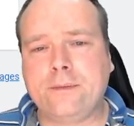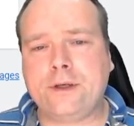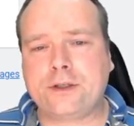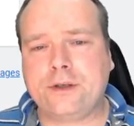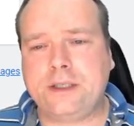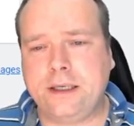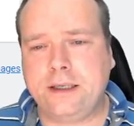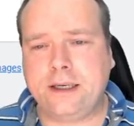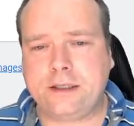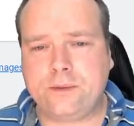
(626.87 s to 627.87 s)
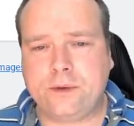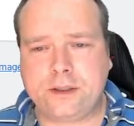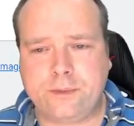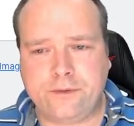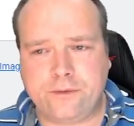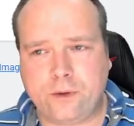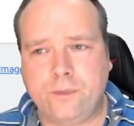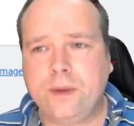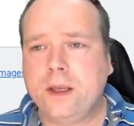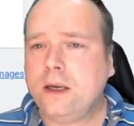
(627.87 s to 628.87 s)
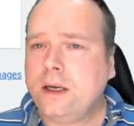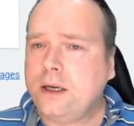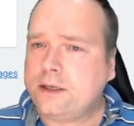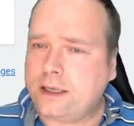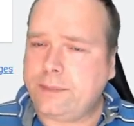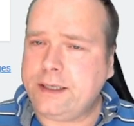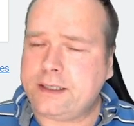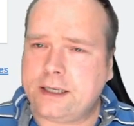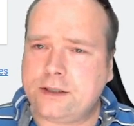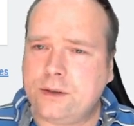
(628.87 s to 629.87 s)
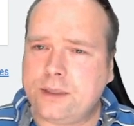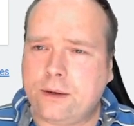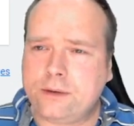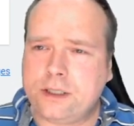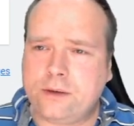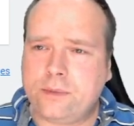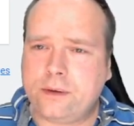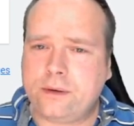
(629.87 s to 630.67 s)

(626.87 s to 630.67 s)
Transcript: will just continue as it was before. So that means that there's no downtime